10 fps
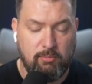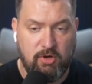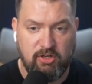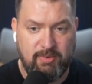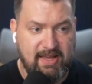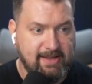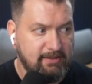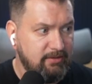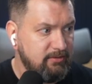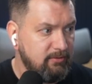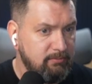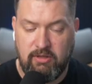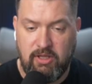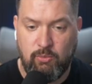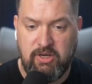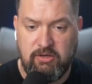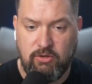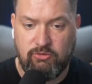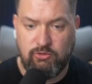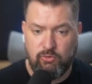MongoDB Atlas, and we need to go to